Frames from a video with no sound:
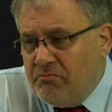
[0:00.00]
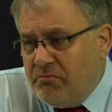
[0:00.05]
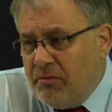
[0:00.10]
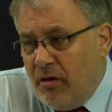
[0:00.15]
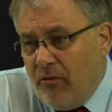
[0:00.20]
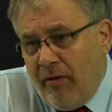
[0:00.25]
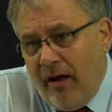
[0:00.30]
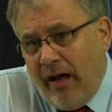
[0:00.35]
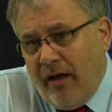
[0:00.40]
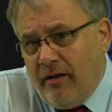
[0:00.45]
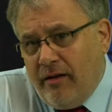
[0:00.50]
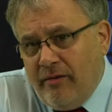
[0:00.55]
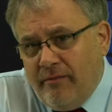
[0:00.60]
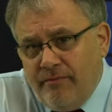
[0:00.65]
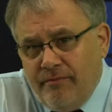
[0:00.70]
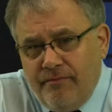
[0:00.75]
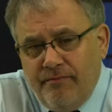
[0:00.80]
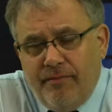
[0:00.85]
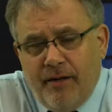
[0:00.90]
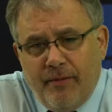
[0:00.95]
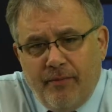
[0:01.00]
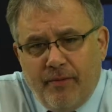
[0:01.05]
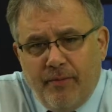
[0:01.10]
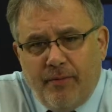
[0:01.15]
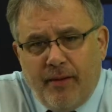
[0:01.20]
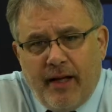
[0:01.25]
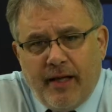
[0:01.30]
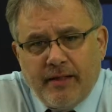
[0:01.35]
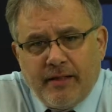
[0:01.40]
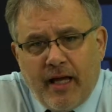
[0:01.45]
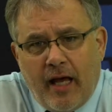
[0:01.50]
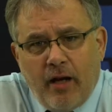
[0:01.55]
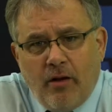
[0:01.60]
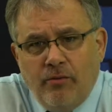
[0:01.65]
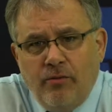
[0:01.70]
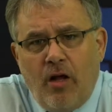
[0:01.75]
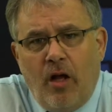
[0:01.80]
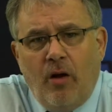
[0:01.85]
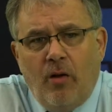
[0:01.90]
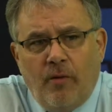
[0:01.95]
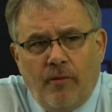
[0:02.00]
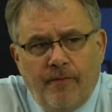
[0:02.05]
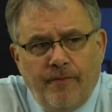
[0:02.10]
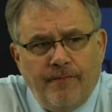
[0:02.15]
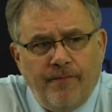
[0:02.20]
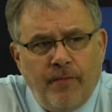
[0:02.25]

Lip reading: around in paper bags. I don't know.